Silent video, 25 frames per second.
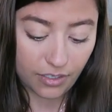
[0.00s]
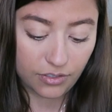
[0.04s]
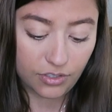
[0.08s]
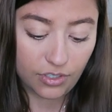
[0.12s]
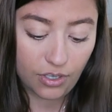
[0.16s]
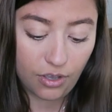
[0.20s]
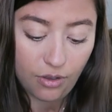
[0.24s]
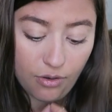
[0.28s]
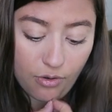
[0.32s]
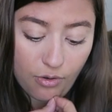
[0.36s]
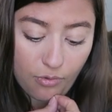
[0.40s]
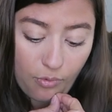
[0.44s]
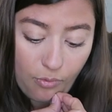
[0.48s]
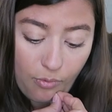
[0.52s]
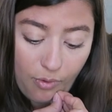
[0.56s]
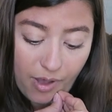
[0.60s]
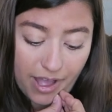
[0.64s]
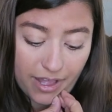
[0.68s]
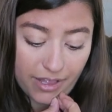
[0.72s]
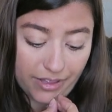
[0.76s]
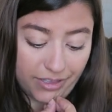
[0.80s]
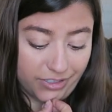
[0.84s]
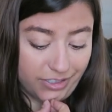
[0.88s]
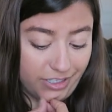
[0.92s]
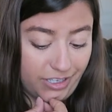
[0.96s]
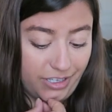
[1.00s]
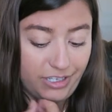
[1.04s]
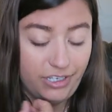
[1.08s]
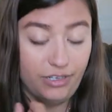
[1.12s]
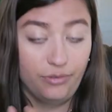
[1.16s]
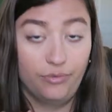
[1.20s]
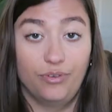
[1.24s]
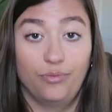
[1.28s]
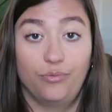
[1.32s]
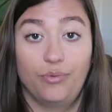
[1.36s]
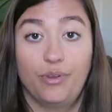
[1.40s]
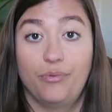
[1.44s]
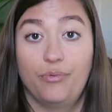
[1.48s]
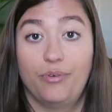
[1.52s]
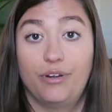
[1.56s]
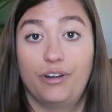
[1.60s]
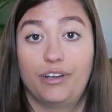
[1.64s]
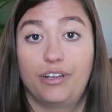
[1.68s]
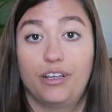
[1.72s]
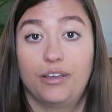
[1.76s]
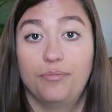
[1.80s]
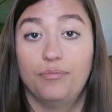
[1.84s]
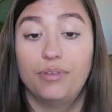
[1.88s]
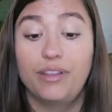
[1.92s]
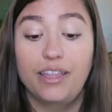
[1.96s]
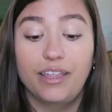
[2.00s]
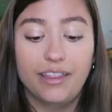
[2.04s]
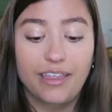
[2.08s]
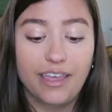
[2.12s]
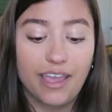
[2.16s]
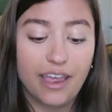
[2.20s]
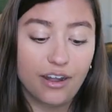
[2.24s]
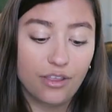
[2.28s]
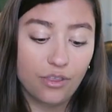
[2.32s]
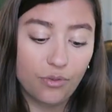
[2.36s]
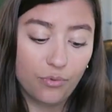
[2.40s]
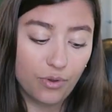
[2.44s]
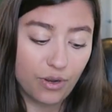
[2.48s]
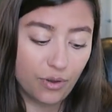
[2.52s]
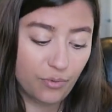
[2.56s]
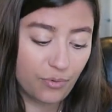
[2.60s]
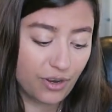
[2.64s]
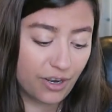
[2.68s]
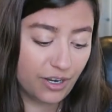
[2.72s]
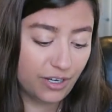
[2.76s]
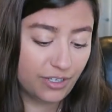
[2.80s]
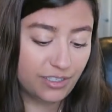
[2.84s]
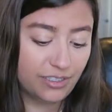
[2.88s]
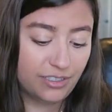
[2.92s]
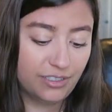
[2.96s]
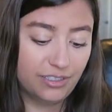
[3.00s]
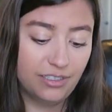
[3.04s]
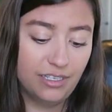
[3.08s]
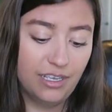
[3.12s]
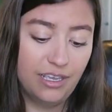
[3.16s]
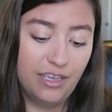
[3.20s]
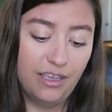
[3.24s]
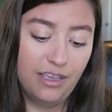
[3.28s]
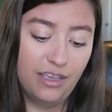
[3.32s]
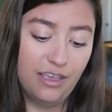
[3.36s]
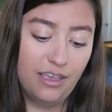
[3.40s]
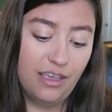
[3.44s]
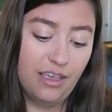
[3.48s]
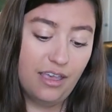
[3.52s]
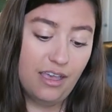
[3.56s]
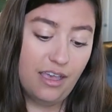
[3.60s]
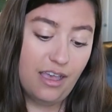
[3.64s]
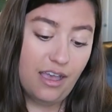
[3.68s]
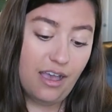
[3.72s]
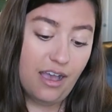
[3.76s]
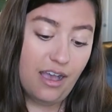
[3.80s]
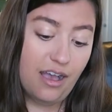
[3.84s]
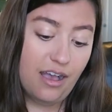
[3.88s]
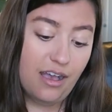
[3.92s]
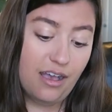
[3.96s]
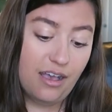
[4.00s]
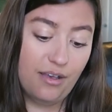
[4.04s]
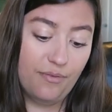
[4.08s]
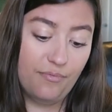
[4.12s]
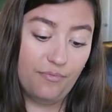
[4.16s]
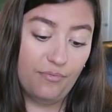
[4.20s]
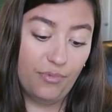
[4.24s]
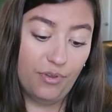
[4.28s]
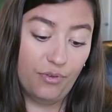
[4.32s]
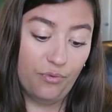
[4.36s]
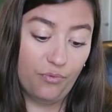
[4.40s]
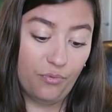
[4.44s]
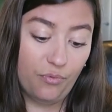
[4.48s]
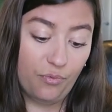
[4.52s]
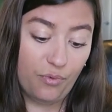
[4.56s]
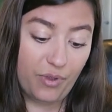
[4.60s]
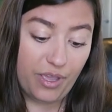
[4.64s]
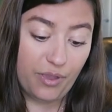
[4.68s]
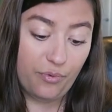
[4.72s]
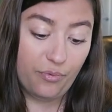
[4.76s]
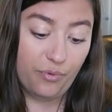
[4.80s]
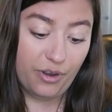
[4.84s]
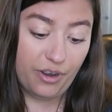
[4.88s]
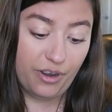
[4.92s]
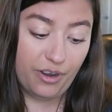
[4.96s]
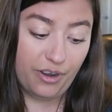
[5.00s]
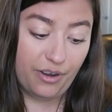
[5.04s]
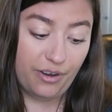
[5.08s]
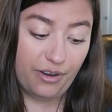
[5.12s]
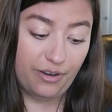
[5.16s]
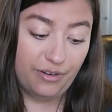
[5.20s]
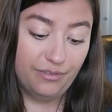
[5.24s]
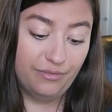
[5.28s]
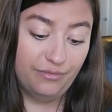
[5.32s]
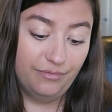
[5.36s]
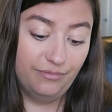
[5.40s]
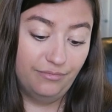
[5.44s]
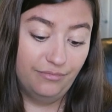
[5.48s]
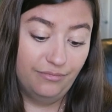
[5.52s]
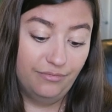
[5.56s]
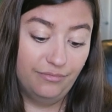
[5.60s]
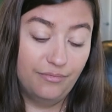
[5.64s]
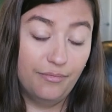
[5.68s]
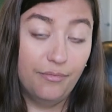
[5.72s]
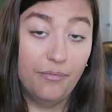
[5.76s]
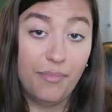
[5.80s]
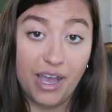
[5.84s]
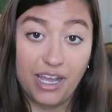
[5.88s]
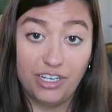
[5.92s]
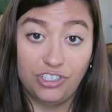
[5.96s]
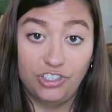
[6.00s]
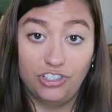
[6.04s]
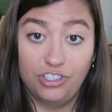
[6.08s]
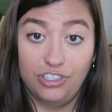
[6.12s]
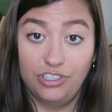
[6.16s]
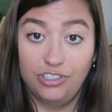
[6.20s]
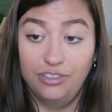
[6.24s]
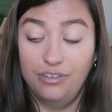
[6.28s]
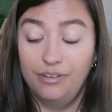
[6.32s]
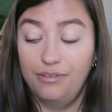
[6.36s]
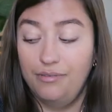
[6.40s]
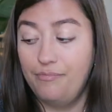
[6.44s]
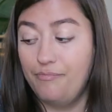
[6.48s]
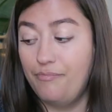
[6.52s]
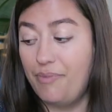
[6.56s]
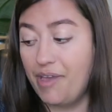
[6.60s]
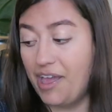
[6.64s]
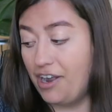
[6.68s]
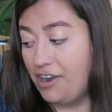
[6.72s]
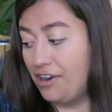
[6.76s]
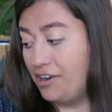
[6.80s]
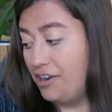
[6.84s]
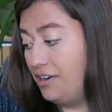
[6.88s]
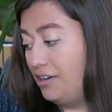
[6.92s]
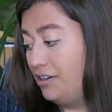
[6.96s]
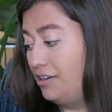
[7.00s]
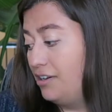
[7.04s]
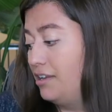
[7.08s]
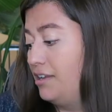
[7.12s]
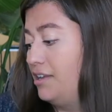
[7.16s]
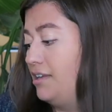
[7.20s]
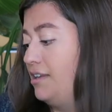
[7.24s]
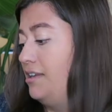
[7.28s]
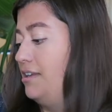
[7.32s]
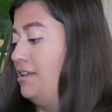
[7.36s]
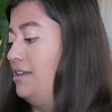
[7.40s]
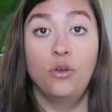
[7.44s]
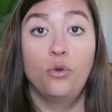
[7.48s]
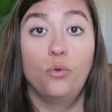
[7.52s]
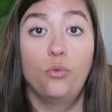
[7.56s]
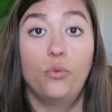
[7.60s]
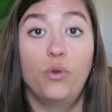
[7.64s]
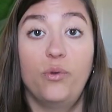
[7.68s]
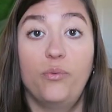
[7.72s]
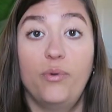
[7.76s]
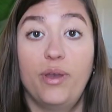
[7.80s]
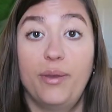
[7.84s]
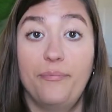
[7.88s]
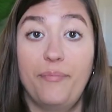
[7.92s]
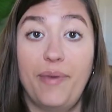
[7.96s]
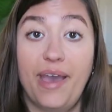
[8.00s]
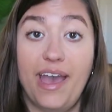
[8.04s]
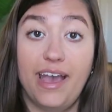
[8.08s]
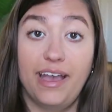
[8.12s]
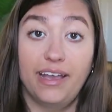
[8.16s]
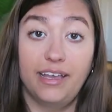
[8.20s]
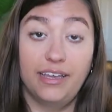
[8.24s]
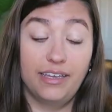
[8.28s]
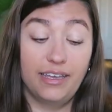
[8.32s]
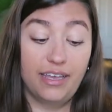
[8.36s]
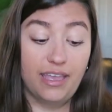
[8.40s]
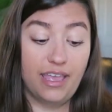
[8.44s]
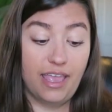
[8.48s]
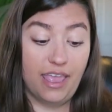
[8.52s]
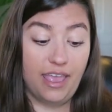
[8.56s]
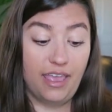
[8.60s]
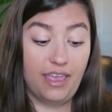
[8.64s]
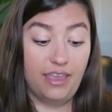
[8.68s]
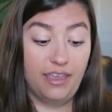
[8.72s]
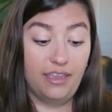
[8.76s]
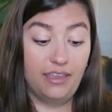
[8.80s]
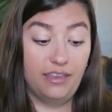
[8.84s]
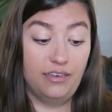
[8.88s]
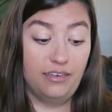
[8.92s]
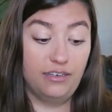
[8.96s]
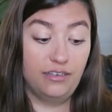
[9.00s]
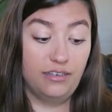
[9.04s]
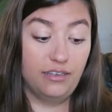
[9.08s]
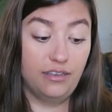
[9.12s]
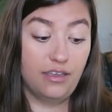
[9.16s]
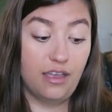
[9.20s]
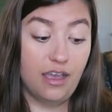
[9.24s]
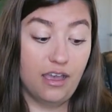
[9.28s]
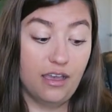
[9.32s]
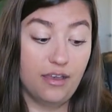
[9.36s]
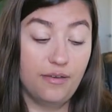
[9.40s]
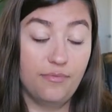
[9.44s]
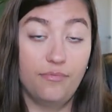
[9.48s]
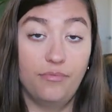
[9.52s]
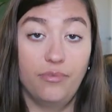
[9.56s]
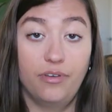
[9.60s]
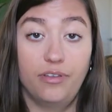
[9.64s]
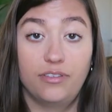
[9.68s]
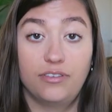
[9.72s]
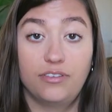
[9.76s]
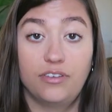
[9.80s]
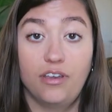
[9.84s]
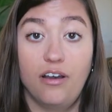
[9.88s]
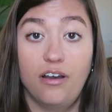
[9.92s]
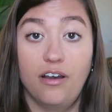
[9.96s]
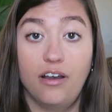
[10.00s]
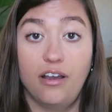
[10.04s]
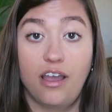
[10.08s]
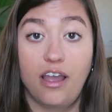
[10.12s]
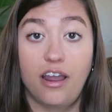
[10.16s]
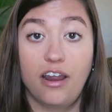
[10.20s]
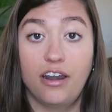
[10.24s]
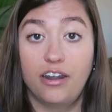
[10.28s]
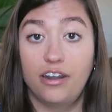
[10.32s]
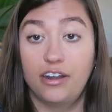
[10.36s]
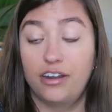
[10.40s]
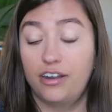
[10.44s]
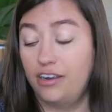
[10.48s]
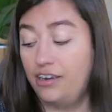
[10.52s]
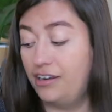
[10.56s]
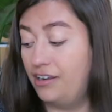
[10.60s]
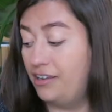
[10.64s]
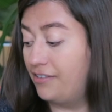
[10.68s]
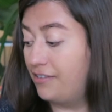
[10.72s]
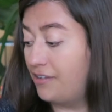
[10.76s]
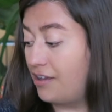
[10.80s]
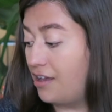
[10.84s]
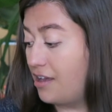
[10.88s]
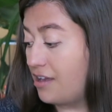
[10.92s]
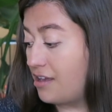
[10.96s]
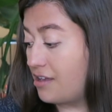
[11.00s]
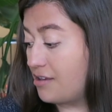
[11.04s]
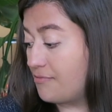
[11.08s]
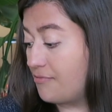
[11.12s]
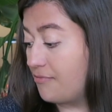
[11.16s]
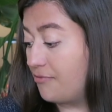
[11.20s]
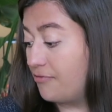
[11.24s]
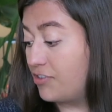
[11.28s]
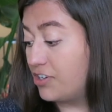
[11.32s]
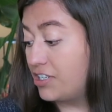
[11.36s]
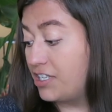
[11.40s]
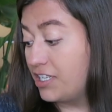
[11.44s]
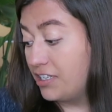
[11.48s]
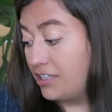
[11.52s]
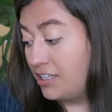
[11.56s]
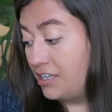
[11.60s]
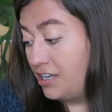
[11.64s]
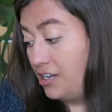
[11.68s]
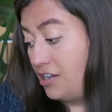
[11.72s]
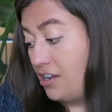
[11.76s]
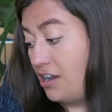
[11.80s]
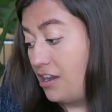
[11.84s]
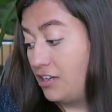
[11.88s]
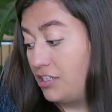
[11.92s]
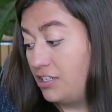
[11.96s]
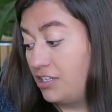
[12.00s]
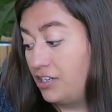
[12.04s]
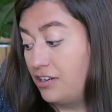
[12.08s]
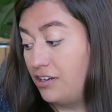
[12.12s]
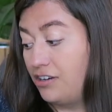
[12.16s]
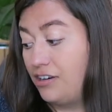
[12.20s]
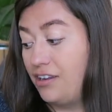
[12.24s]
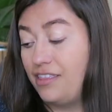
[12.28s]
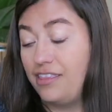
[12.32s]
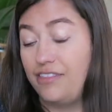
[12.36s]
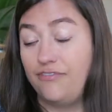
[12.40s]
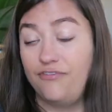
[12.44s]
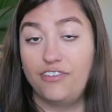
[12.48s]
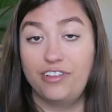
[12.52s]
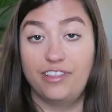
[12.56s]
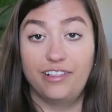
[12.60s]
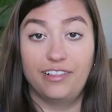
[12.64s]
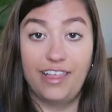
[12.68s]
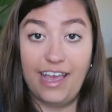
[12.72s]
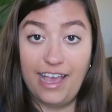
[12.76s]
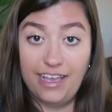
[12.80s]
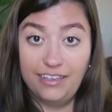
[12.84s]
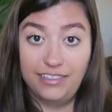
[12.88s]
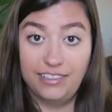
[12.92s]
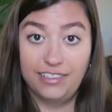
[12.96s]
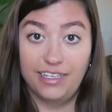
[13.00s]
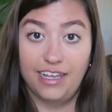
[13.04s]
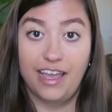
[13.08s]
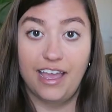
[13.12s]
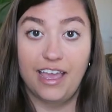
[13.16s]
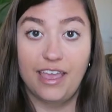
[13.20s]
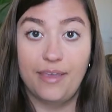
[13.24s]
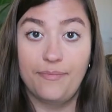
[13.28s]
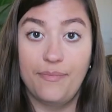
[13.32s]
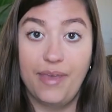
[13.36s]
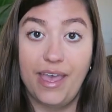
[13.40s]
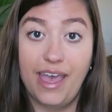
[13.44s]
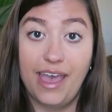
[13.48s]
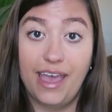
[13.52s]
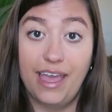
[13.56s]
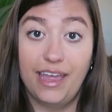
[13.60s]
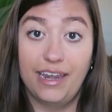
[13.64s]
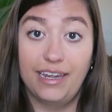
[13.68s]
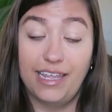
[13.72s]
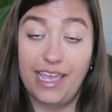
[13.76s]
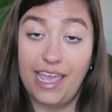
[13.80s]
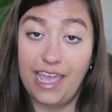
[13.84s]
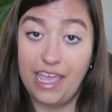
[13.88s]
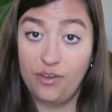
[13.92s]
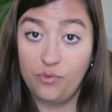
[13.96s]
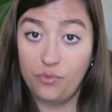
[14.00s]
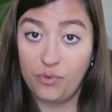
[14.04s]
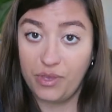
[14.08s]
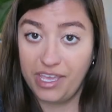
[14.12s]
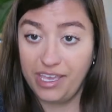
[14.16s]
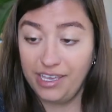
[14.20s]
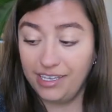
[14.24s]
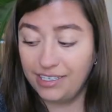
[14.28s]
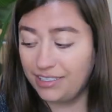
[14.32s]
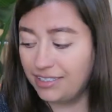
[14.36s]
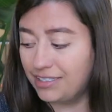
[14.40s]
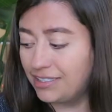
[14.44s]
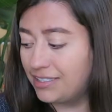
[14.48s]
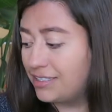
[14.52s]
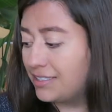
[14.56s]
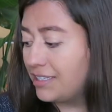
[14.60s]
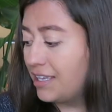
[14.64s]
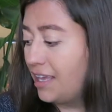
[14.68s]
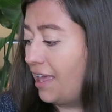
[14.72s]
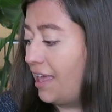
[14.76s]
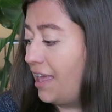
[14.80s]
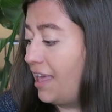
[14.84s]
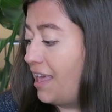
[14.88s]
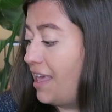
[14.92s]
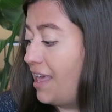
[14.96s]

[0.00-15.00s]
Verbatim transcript: So while it, we weren't completely out of the woodworks, um, we were much better. We went back and um, saw our um, fertility doctor for the last time at eight weeks,